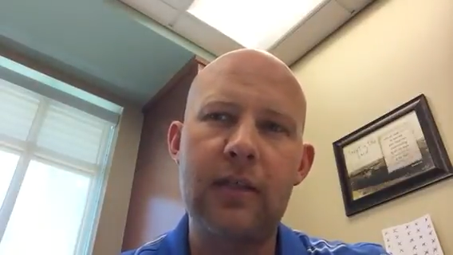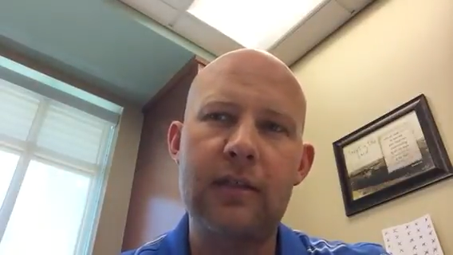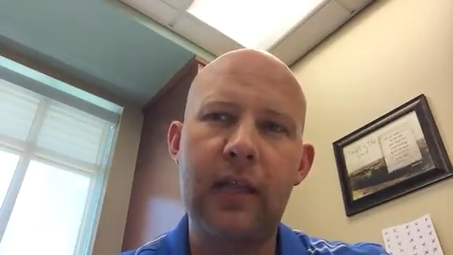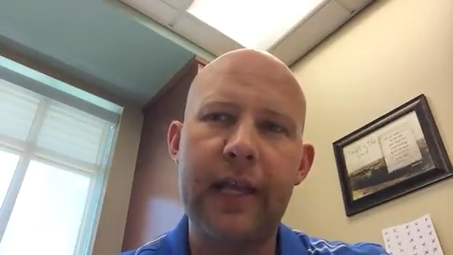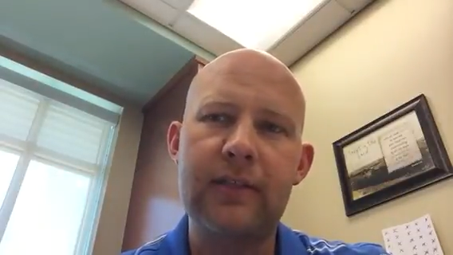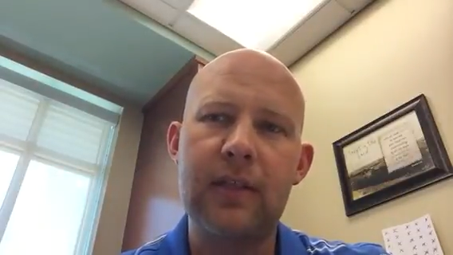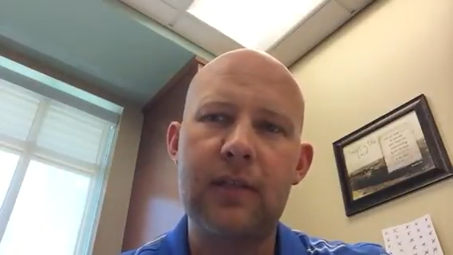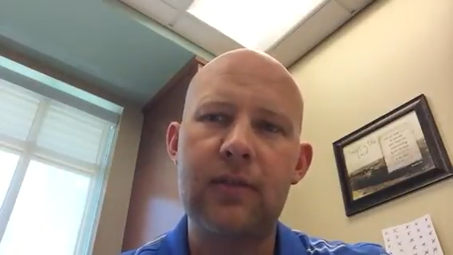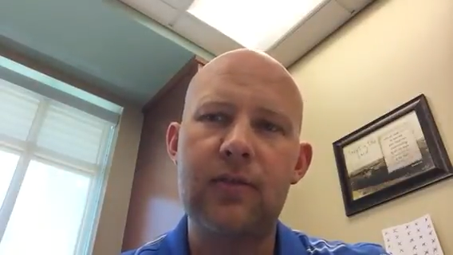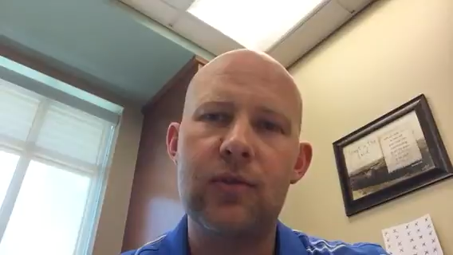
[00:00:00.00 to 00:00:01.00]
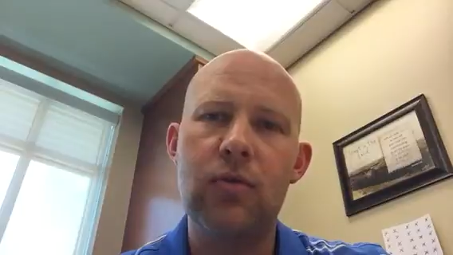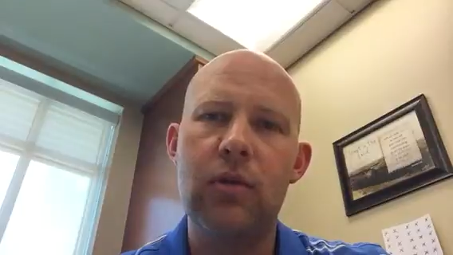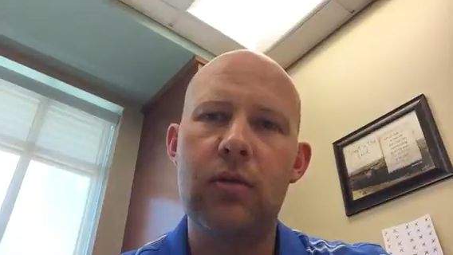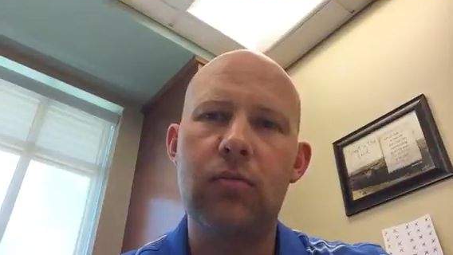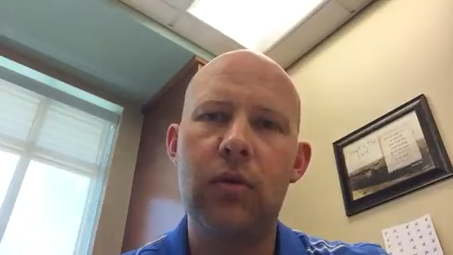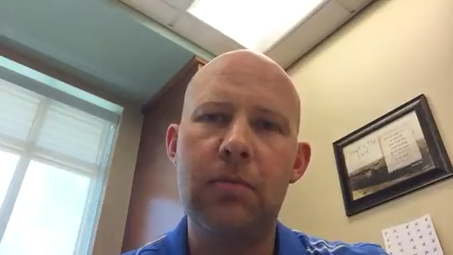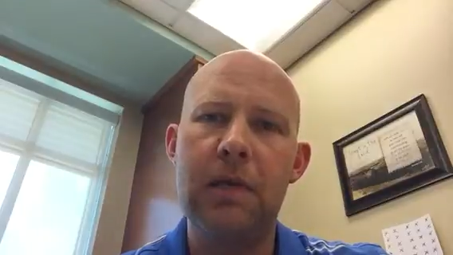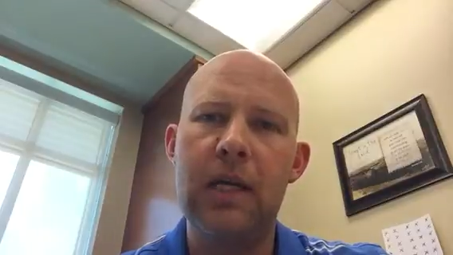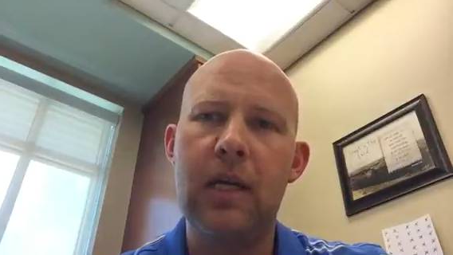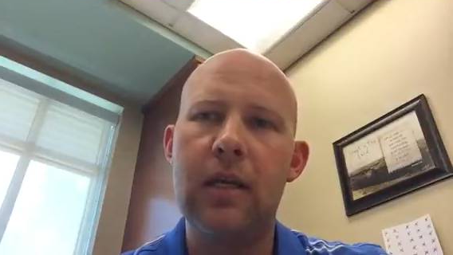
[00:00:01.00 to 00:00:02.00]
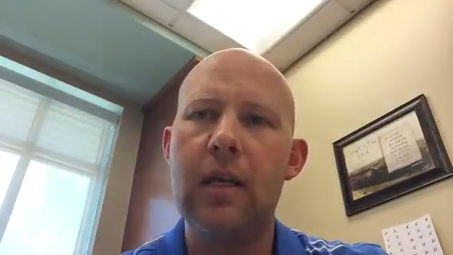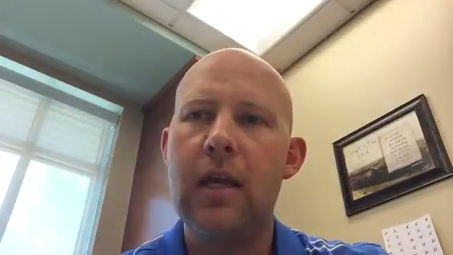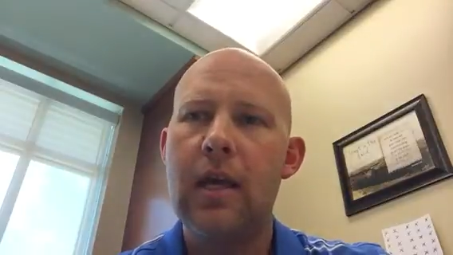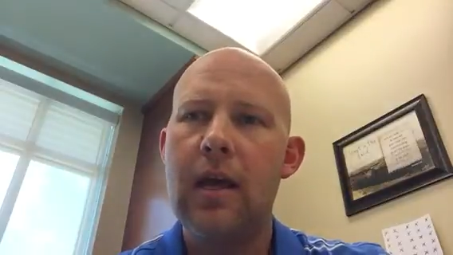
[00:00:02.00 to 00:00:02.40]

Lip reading: dyslexic student would be in